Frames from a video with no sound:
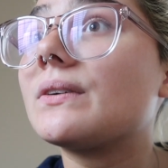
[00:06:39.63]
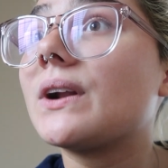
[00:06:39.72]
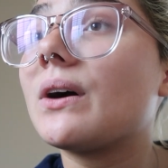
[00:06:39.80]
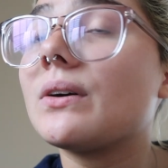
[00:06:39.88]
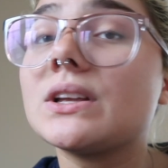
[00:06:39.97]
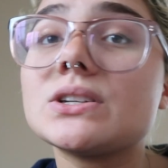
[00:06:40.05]
don't
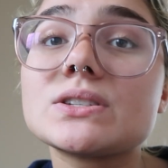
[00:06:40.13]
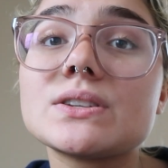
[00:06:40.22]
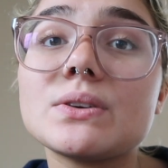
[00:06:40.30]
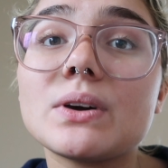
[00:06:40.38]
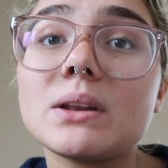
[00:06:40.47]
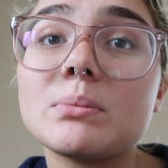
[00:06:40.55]
know he just
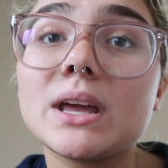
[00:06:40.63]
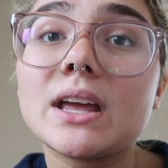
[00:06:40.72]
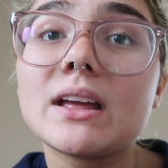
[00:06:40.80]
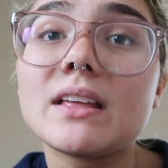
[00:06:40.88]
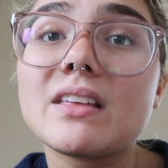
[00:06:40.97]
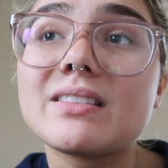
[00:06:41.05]
annoyed
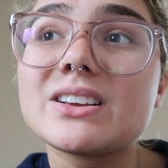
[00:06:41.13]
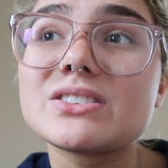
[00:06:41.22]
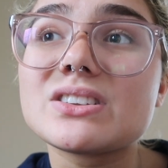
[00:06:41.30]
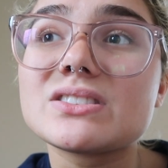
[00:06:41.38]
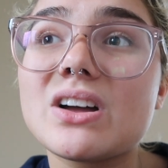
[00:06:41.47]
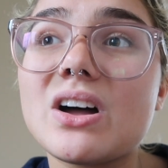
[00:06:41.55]
me and then
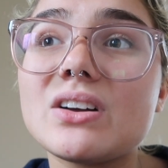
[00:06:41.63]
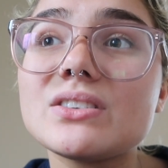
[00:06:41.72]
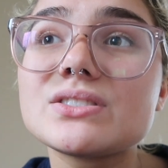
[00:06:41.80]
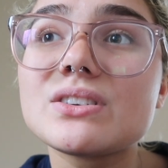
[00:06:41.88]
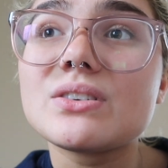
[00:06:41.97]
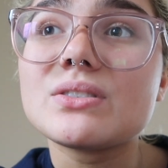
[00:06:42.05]
there's this
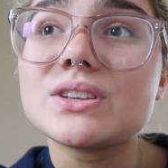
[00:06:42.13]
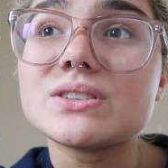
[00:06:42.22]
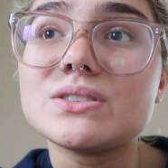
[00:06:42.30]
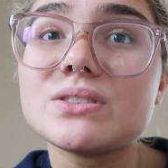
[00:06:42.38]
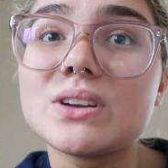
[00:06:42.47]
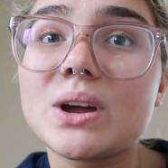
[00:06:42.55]
also this
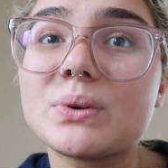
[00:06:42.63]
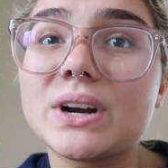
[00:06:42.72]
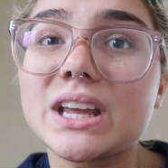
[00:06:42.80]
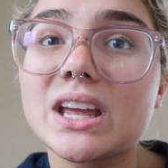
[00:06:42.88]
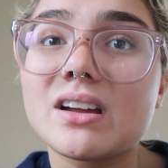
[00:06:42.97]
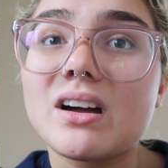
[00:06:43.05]
dude i want
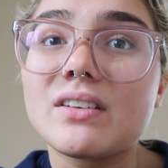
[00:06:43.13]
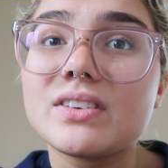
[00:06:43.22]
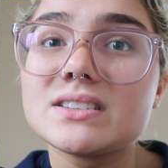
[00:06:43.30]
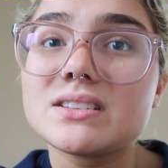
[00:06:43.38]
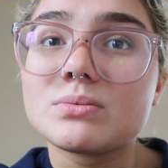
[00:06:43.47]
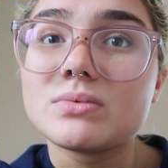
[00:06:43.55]
to kick off
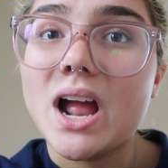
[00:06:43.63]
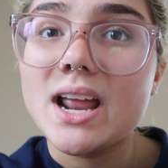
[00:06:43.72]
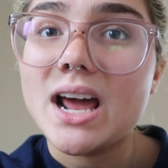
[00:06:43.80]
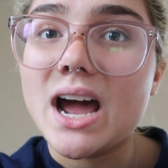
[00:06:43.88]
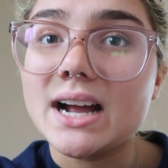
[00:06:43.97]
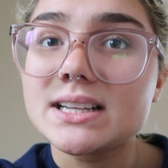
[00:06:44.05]
he's a
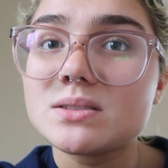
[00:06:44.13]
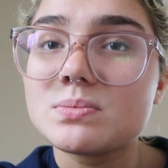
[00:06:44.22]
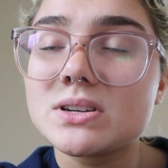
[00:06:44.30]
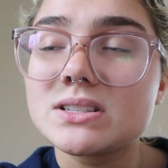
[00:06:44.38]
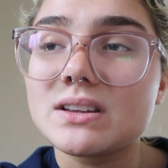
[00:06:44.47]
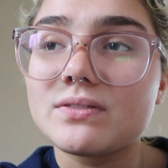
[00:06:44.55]
red
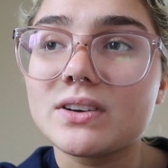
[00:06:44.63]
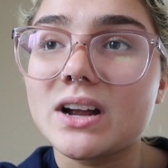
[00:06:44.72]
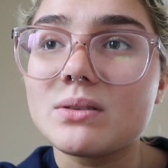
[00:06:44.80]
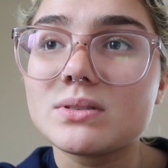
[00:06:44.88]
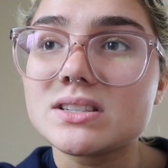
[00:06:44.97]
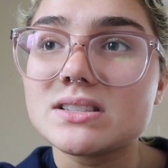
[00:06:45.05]
octopus i
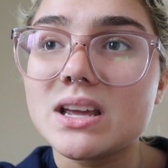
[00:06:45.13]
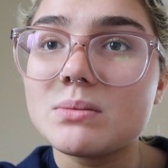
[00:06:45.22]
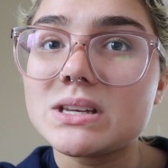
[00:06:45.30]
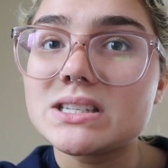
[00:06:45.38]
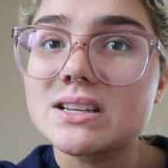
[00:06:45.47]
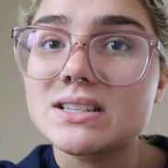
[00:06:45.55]
forgot what his
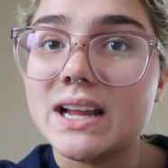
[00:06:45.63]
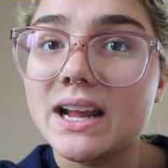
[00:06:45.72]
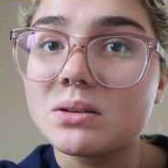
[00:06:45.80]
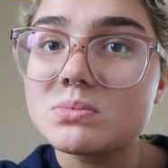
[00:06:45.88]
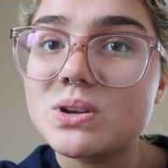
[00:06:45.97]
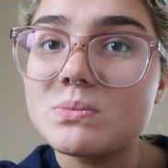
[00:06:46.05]
name is because i
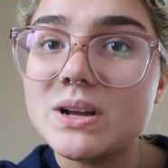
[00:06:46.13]
hate him so